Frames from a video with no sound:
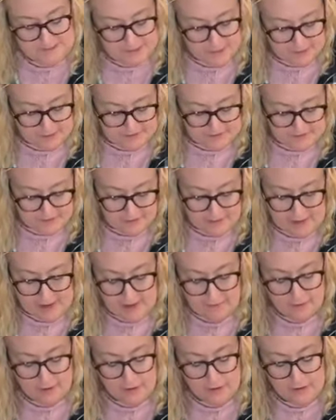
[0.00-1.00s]
series of
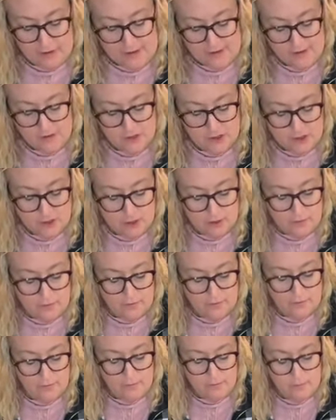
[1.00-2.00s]
lavender last
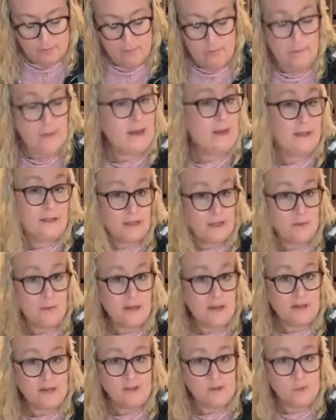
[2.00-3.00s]
year,
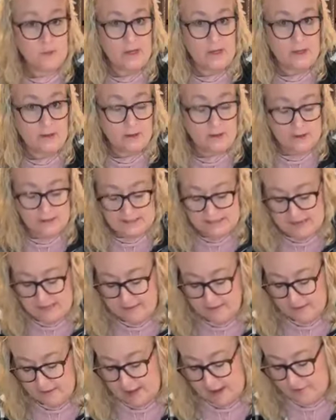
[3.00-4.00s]
mainly because we
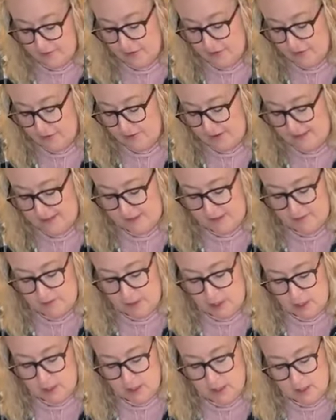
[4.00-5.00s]
attend the Lavender
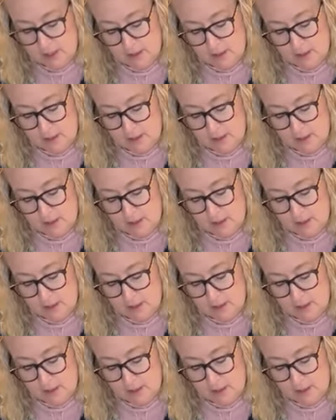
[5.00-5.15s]
Festival.